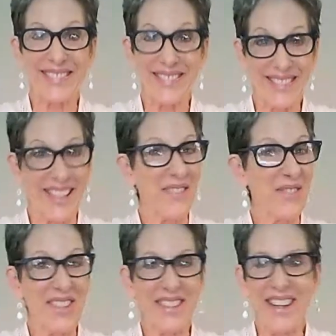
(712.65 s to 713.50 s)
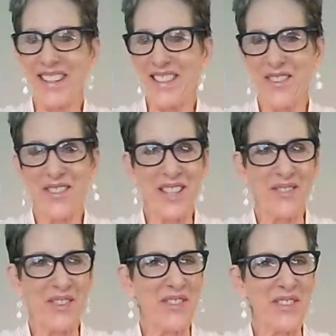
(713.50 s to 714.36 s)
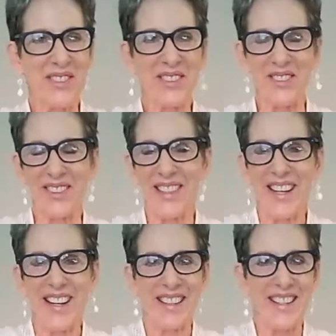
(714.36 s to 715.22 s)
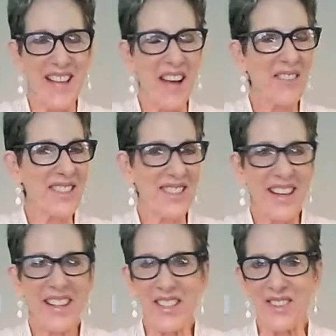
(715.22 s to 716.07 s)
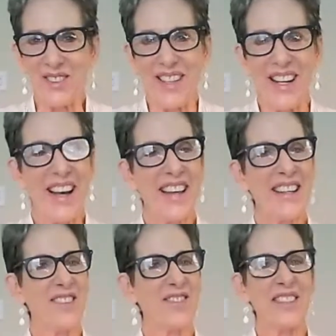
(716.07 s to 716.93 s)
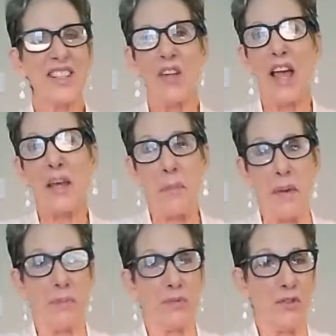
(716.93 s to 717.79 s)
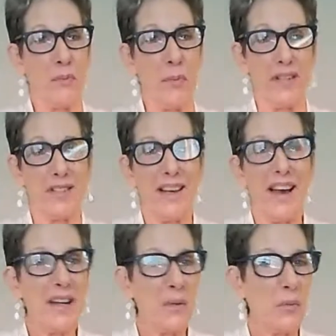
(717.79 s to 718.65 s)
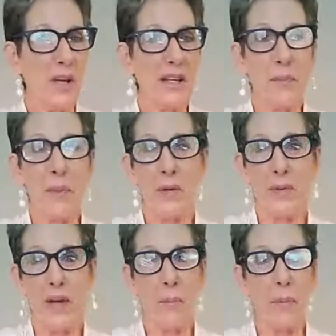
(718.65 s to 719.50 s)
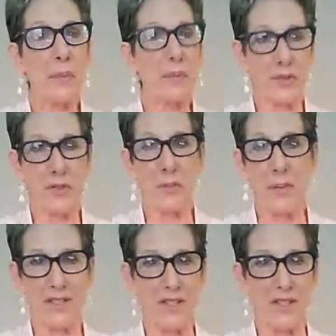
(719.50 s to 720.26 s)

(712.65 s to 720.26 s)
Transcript: I know some of you do, because I was like you. I didn't really like people too much. I don't want to be around people too much in